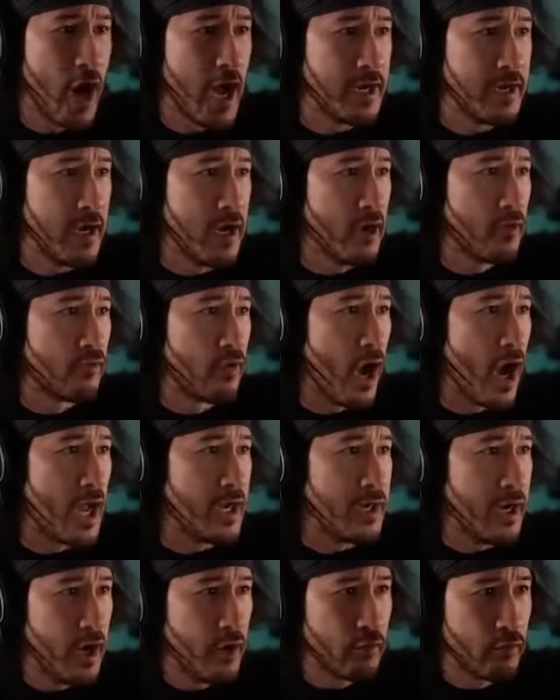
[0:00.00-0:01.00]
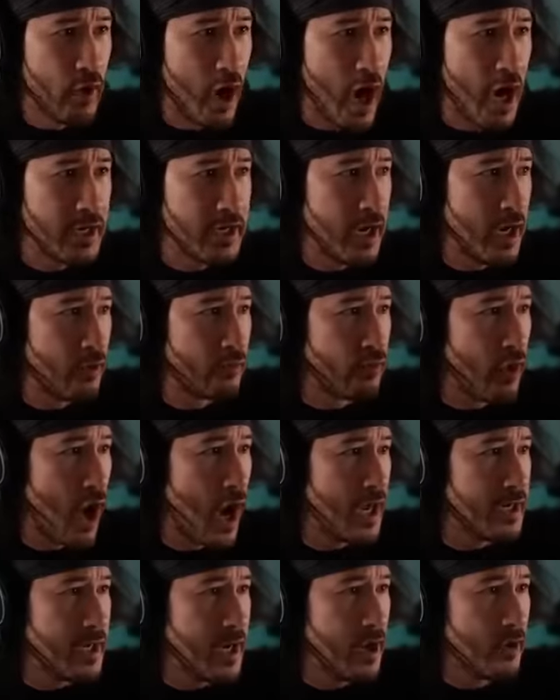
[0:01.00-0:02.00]
Run! Run! Run!
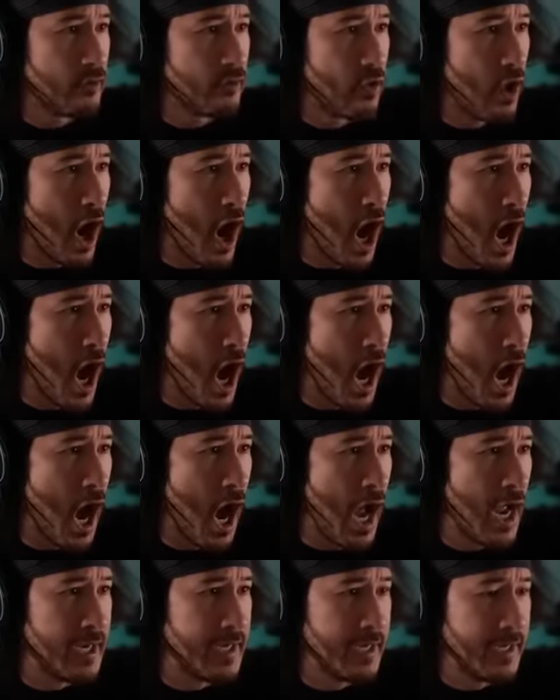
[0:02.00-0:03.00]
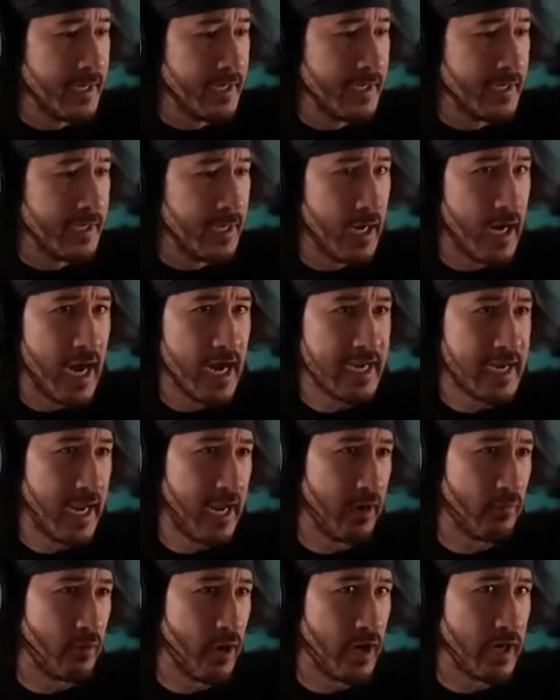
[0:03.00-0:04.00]
Run! Run! I
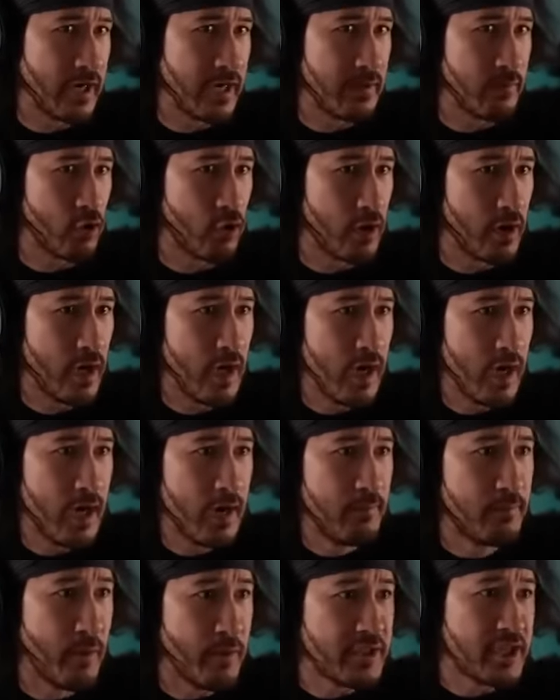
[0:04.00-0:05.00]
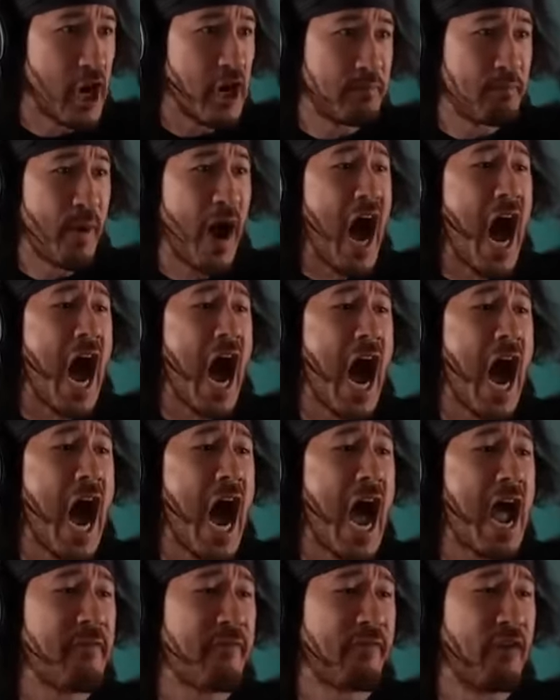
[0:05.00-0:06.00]
can't run anymore.
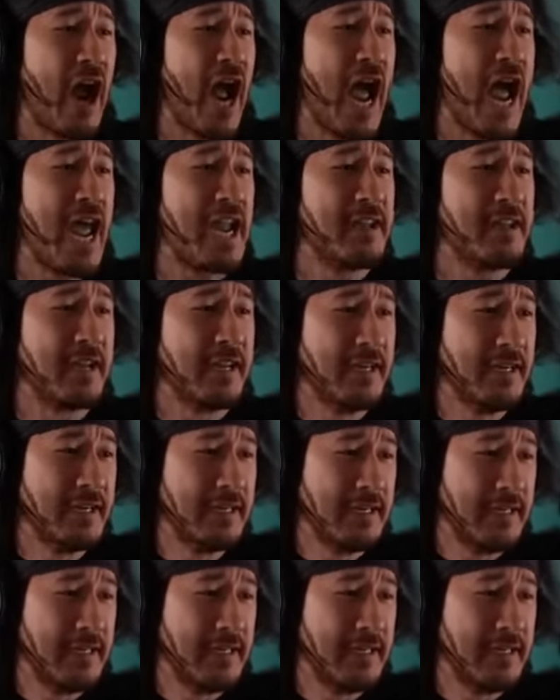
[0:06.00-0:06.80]
Goodbye, friend!